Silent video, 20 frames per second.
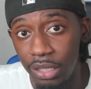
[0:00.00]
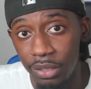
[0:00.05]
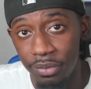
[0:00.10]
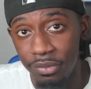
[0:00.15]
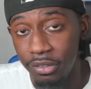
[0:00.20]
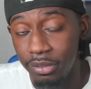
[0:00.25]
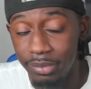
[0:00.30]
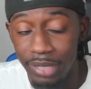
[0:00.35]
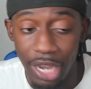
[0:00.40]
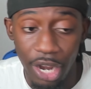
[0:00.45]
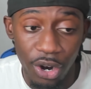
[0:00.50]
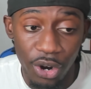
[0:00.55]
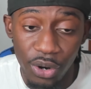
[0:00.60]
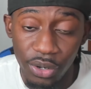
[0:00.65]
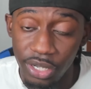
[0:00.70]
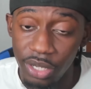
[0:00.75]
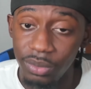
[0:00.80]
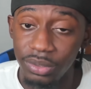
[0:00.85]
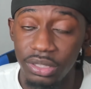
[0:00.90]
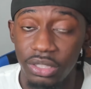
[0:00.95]
You feel me? I
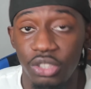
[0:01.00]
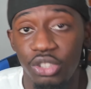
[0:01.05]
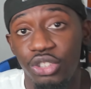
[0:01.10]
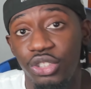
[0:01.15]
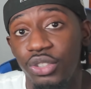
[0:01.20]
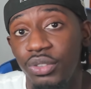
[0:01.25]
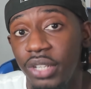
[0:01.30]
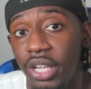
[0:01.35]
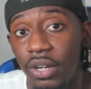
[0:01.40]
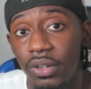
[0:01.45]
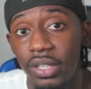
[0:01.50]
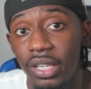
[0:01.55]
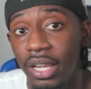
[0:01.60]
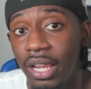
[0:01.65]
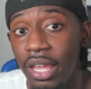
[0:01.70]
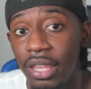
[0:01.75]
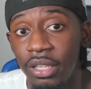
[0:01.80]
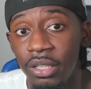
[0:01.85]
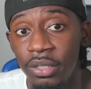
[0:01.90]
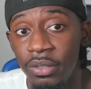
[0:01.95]
heard they was in the studio
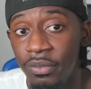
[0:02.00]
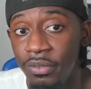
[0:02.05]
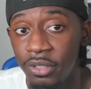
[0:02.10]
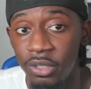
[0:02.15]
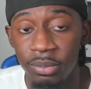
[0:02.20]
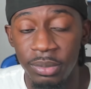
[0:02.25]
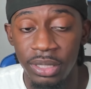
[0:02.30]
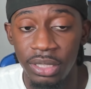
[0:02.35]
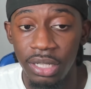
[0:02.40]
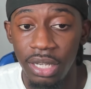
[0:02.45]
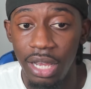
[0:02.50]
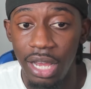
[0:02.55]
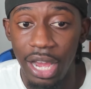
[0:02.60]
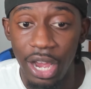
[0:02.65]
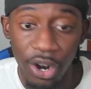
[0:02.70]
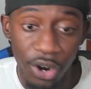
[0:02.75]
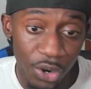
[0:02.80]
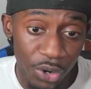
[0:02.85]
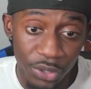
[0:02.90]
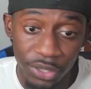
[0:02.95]
together. You feel me?
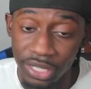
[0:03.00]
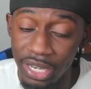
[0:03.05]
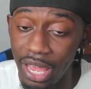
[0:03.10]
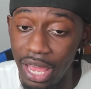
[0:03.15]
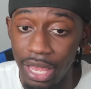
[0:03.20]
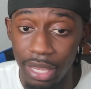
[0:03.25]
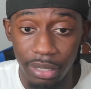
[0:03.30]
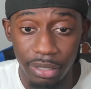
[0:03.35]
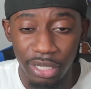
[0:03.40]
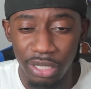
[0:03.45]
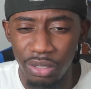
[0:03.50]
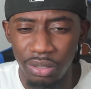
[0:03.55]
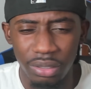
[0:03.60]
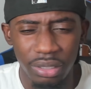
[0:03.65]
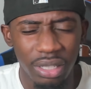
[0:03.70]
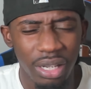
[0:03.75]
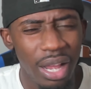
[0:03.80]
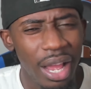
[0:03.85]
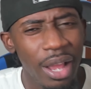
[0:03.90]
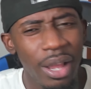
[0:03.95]
I heard that
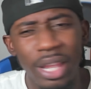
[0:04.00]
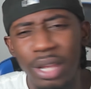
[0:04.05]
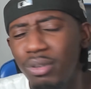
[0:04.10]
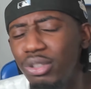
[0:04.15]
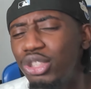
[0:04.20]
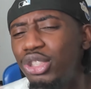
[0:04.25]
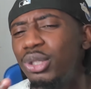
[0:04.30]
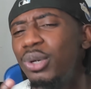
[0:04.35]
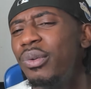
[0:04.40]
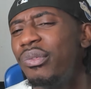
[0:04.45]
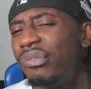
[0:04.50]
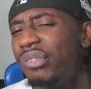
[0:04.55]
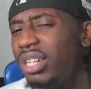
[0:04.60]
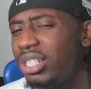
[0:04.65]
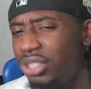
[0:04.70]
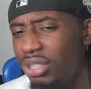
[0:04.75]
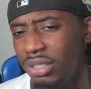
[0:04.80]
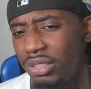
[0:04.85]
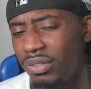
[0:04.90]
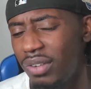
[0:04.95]
it was two
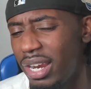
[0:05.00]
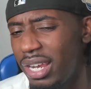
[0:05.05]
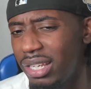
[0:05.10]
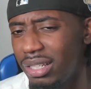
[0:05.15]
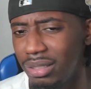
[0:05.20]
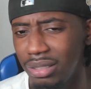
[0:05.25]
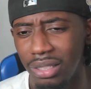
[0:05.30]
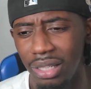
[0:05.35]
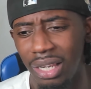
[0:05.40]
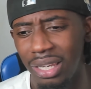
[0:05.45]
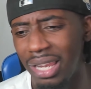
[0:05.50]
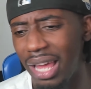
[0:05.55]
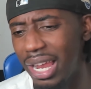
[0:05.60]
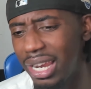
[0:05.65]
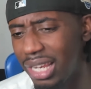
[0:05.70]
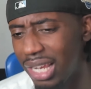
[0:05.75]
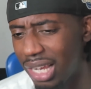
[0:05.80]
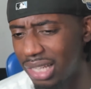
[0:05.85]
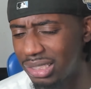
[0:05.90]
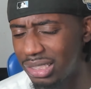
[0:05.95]
features, right? A lot
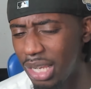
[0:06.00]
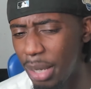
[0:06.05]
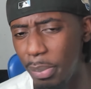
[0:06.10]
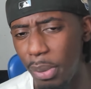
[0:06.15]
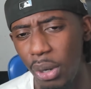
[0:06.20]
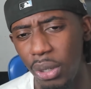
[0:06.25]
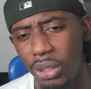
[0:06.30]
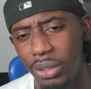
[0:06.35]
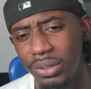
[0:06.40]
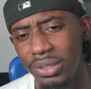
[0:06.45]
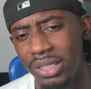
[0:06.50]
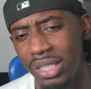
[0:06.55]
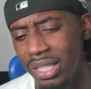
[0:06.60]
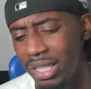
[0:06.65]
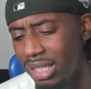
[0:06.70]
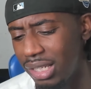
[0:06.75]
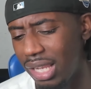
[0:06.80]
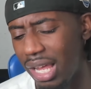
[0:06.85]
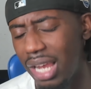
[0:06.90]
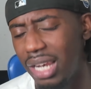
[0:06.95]
of y'all said Polo G
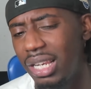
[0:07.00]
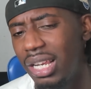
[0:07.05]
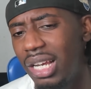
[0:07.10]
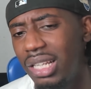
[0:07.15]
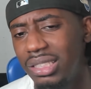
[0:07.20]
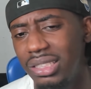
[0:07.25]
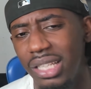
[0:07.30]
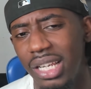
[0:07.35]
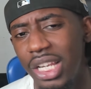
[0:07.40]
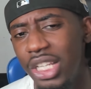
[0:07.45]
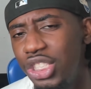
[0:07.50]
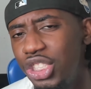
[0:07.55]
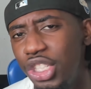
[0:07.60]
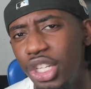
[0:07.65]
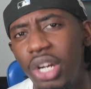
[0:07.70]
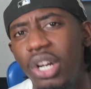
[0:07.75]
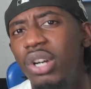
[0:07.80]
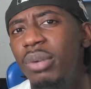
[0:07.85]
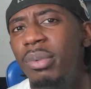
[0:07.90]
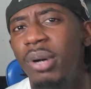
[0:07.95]
and a lot of y'all said
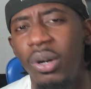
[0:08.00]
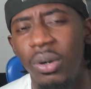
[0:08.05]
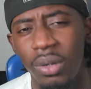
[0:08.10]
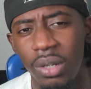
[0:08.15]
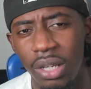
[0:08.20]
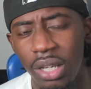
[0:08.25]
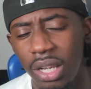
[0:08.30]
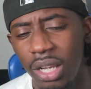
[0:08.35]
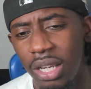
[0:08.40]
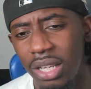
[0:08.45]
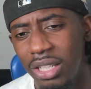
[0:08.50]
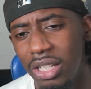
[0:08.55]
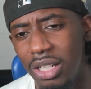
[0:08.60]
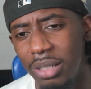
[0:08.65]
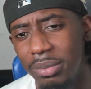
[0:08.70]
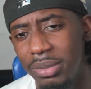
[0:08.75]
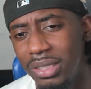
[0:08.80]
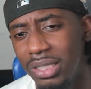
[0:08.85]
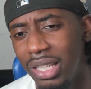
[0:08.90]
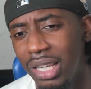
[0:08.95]
G Herbo. You know what
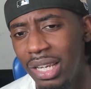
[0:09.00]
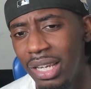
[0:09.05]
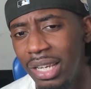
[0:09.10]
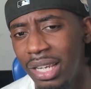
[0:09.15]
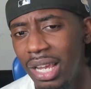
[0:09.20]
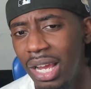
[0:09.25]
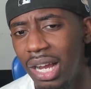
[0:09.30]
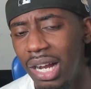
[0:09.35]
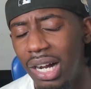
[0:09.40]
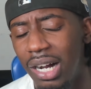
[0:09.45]
I'm saying?